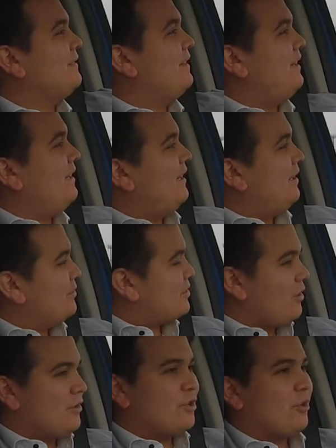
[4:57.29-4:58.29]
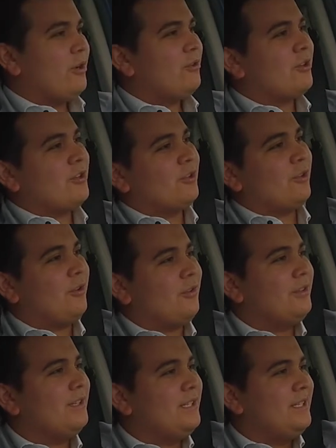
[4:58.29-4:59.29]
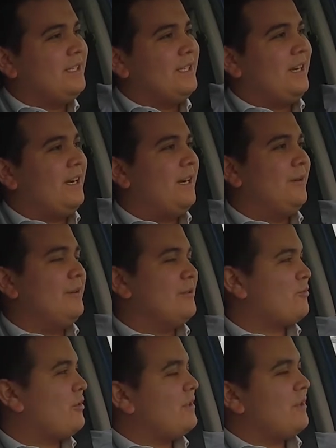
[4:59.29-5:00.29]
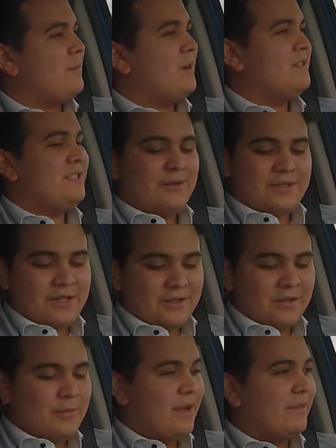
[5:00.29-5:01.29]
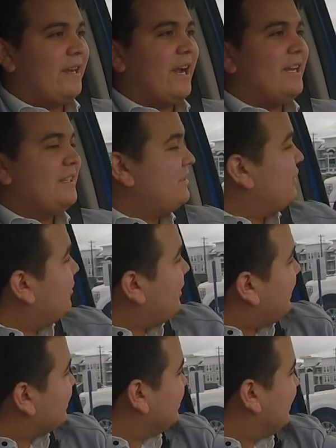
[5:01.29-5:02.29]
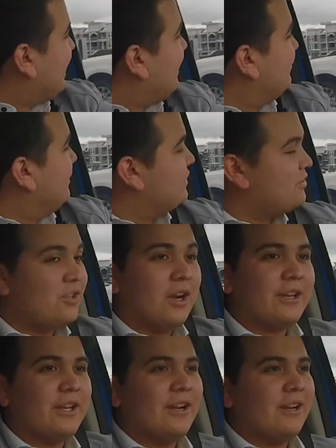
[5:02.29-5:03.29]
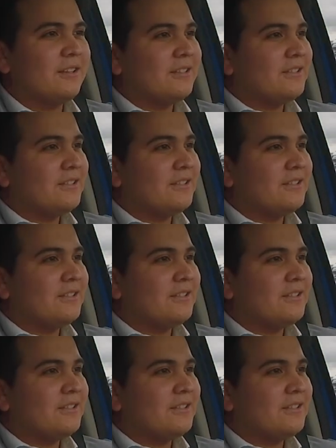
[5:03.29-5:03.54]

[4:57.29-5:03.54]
It's called trail control, and it was one of the buttons I was telling you about that I don't actually have in this truck here.